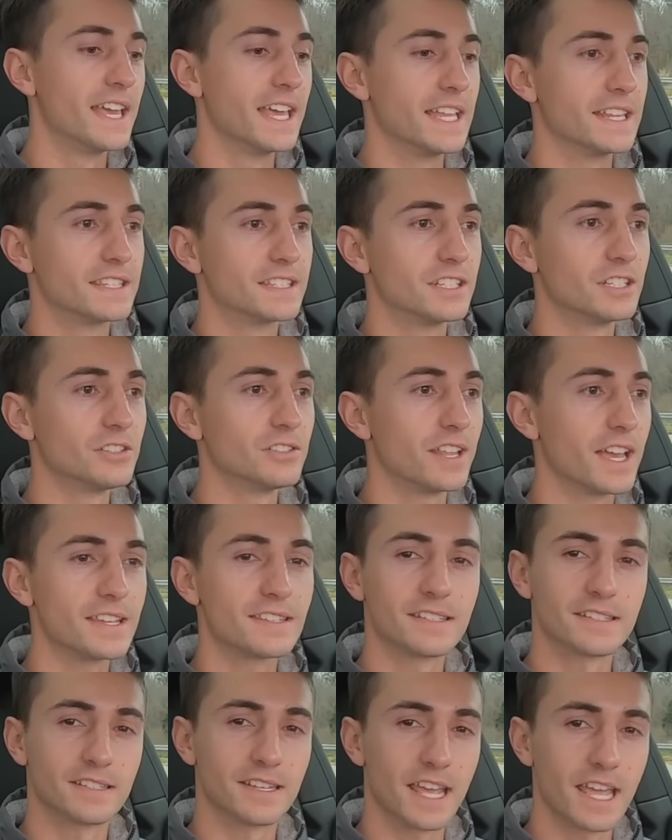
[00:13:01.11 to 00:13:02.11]
it's still
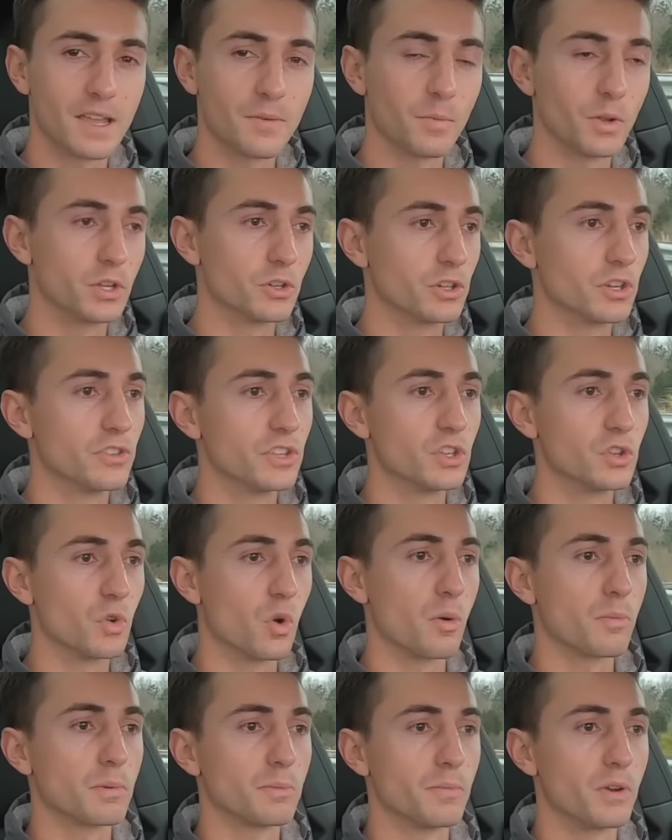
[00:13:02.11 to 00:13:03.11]
nice and tame when you're in the
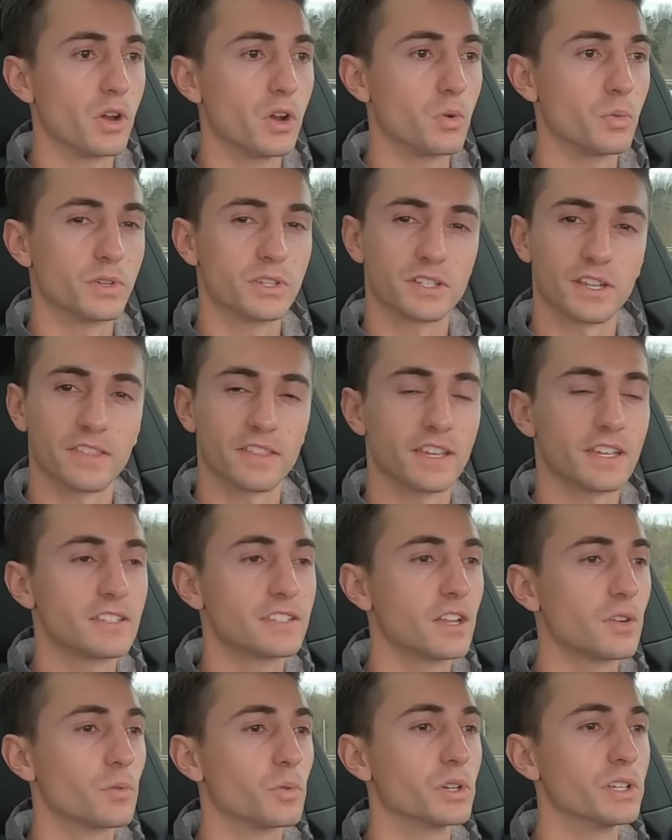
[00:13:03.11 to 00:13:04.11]
normal mode, which I think
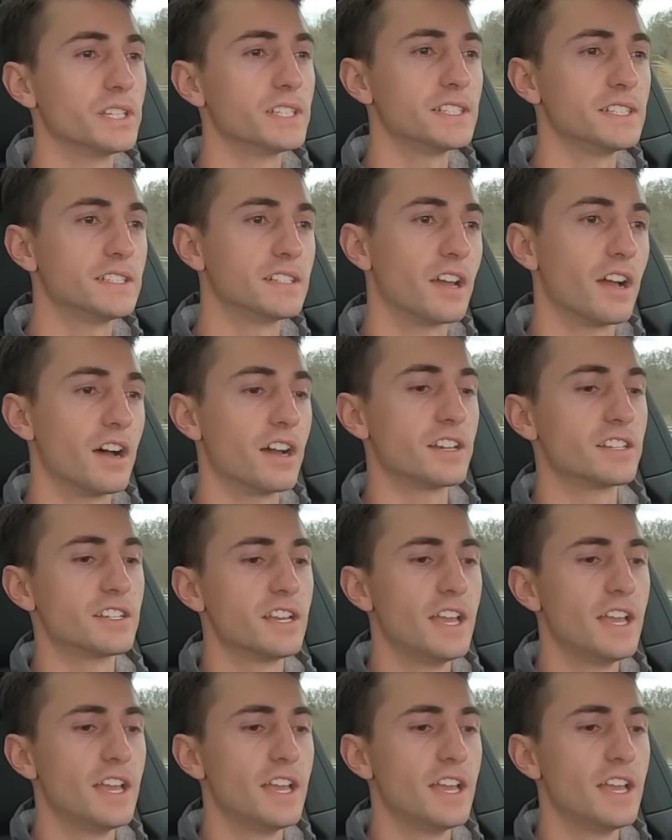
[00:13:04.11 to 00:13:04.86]
is a really good touch